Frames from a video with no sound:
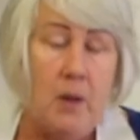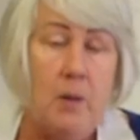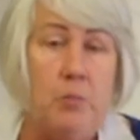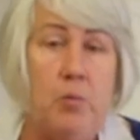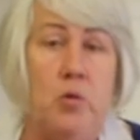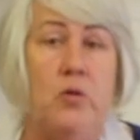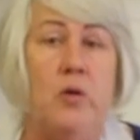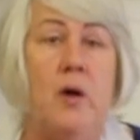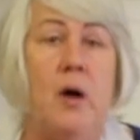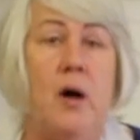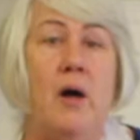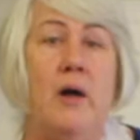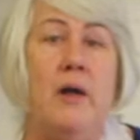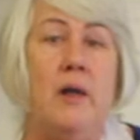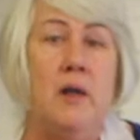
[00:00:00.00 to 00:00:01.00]
But
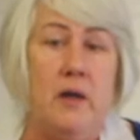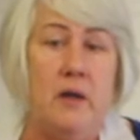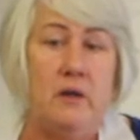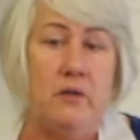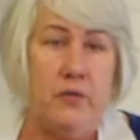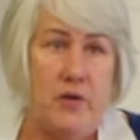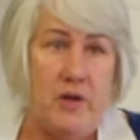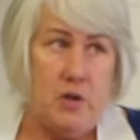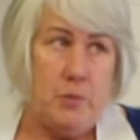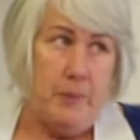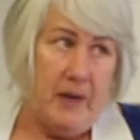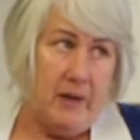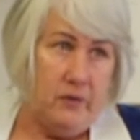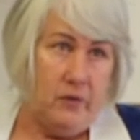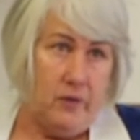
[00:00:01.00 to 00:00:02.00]
I like the fresh
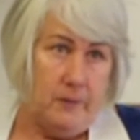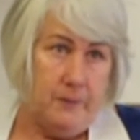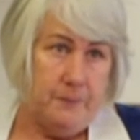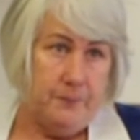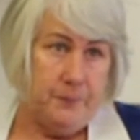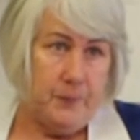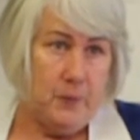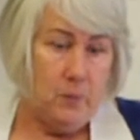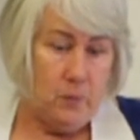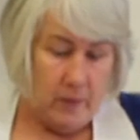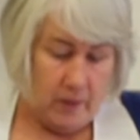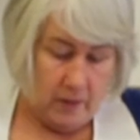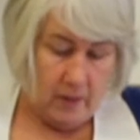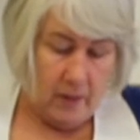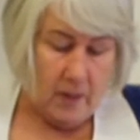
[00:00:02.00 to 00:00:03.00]
pasta.
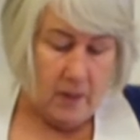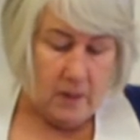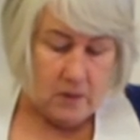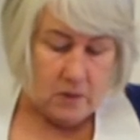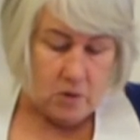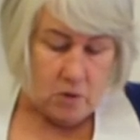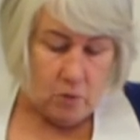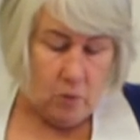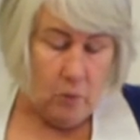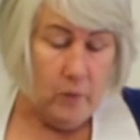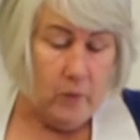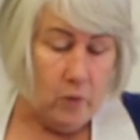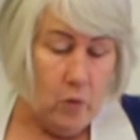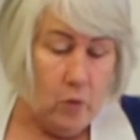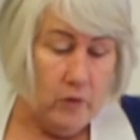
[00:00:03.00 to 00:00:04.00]
Okay,
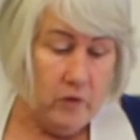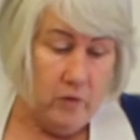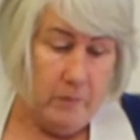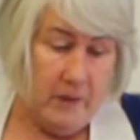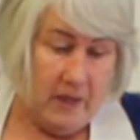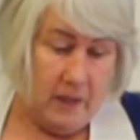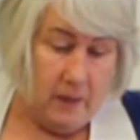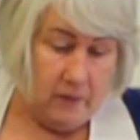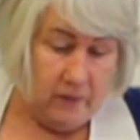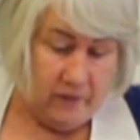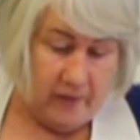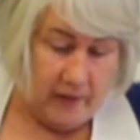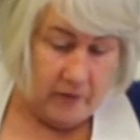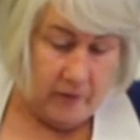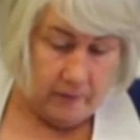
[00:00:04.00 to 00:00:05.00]
so we're going to make
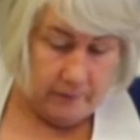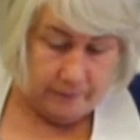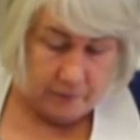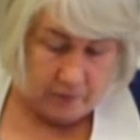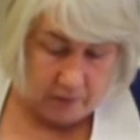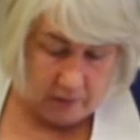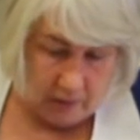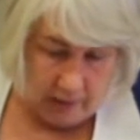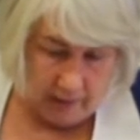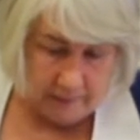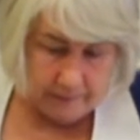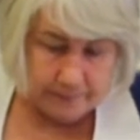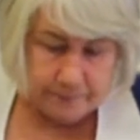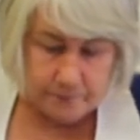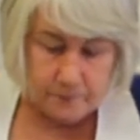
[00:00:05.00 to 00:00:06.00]
lasagna
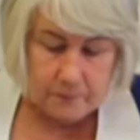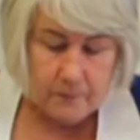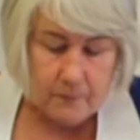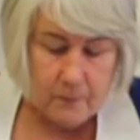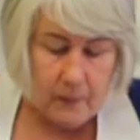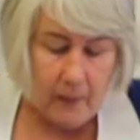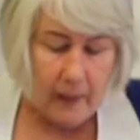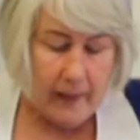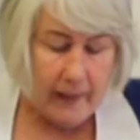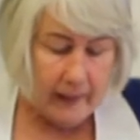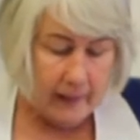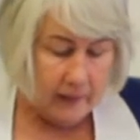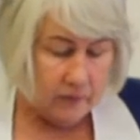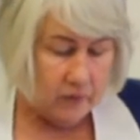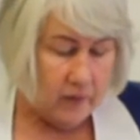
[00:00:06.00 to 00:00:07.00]
today,
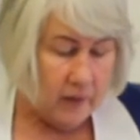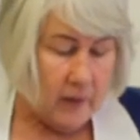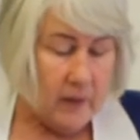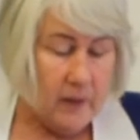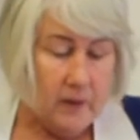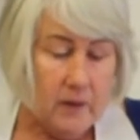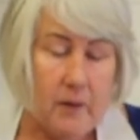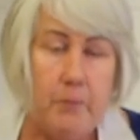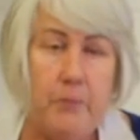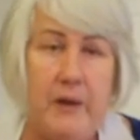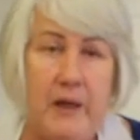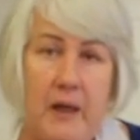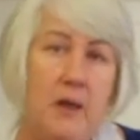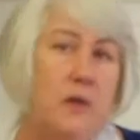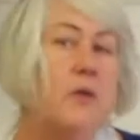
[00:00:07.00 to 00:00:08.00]
and the
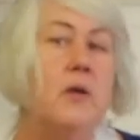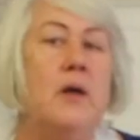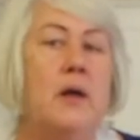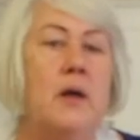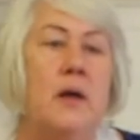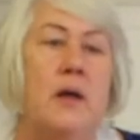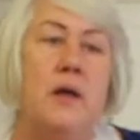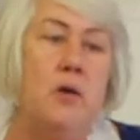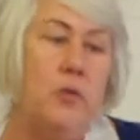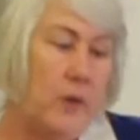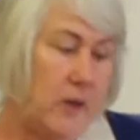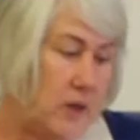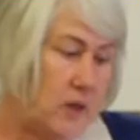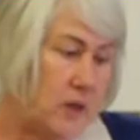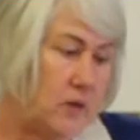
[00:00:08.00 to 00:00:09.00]
main
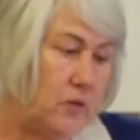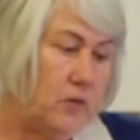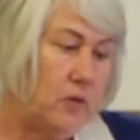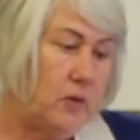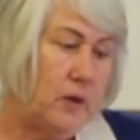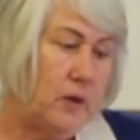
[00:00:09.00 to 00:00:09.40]
ingredient